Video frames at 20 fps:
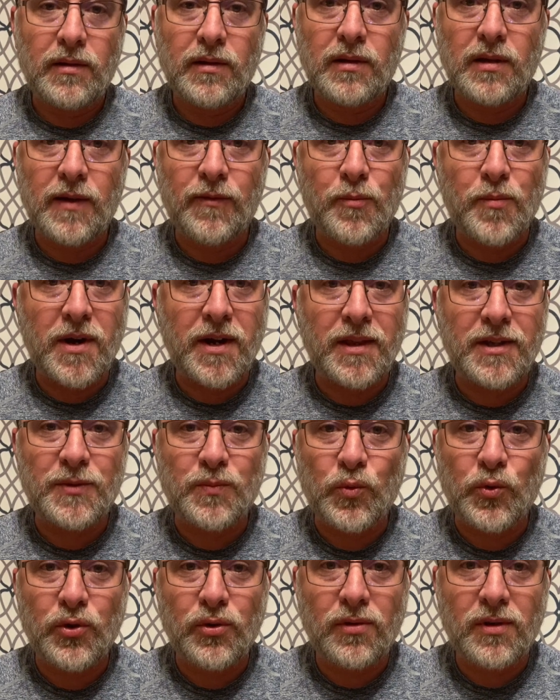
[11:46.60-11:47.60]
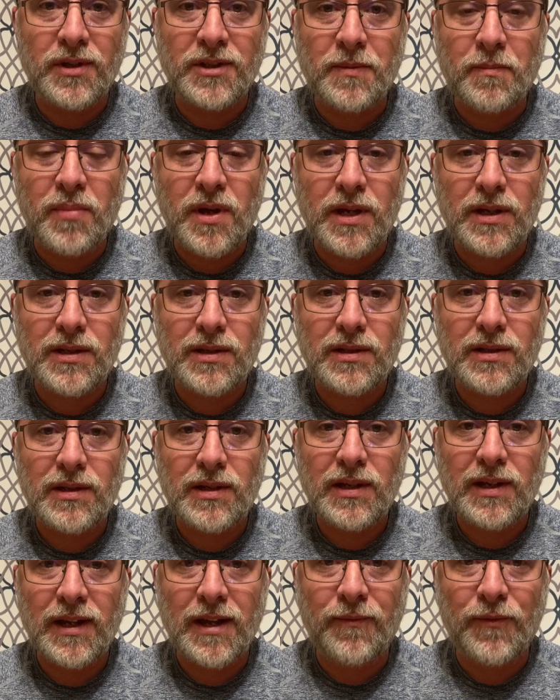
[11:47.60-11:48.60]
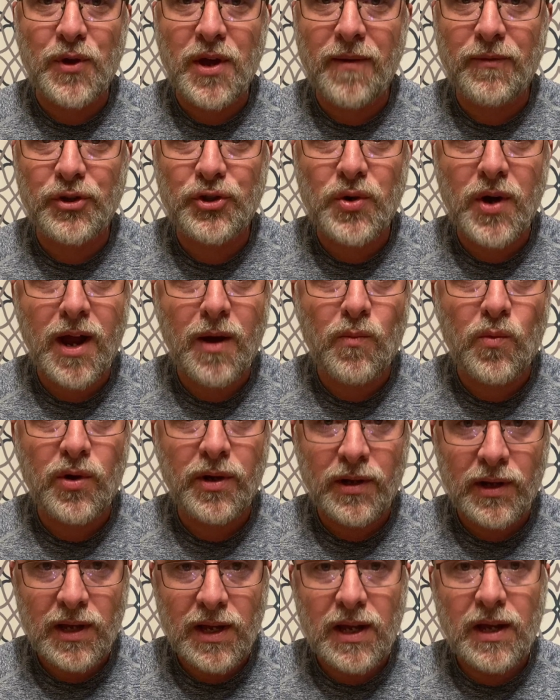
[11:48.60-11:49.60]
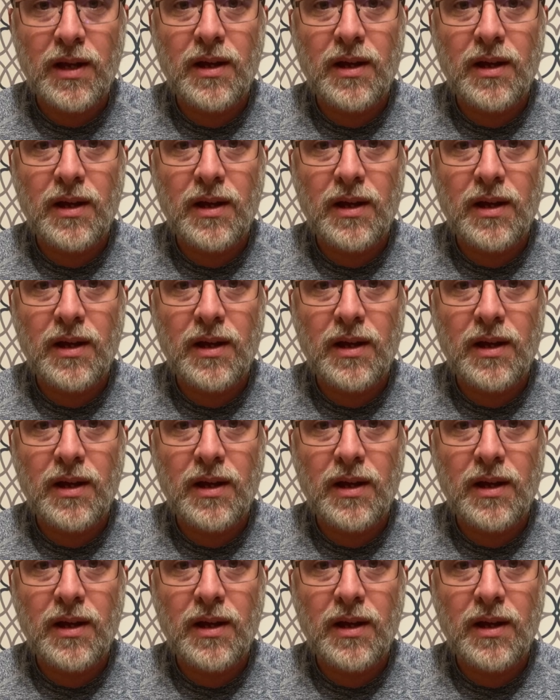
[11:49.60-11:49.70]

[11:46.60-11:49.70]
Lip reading: Everybody, this Moruglah is a beast. If you haven't tried one,